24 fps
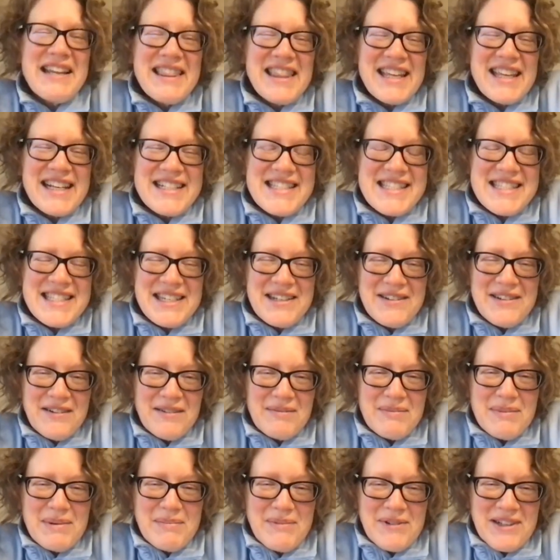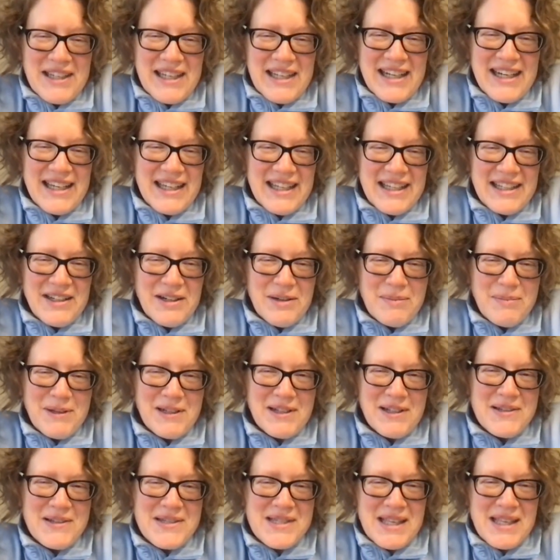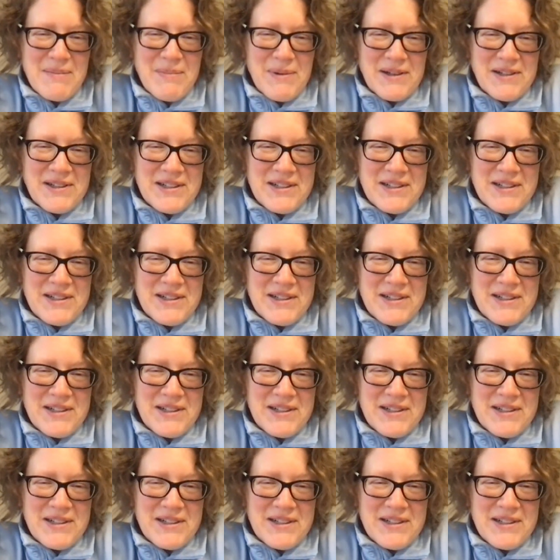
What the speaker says: of things do you remember getting in your pillow slip on